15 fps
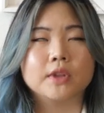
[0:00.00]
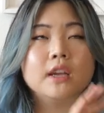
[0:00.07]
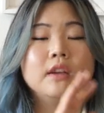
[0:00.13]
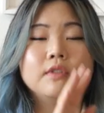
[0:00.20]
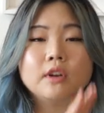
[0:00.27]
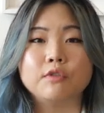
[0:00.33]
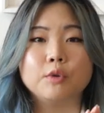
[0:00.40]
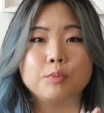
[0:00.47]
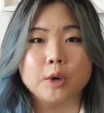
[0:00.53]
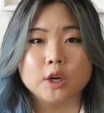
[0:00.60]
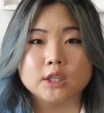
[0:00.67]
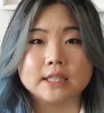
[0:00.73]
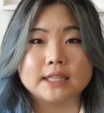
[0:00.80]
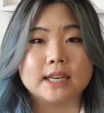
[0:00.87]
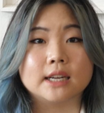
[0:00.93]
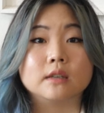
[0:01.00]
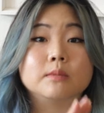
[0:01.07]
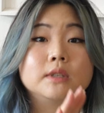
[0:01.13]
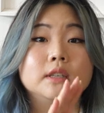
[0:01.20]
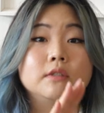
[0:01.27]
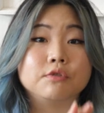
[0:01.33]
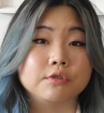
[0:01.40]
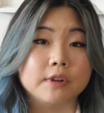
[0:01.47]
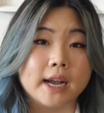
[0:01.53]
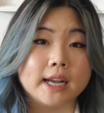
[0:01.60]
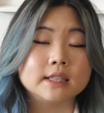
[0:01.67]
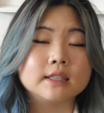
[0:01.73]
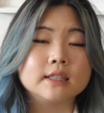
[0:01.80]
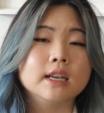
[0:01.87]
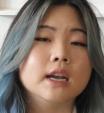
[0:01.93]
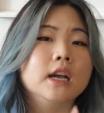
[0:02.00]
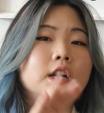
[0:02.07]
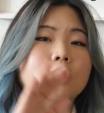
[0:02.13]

Even if you purchased items in France,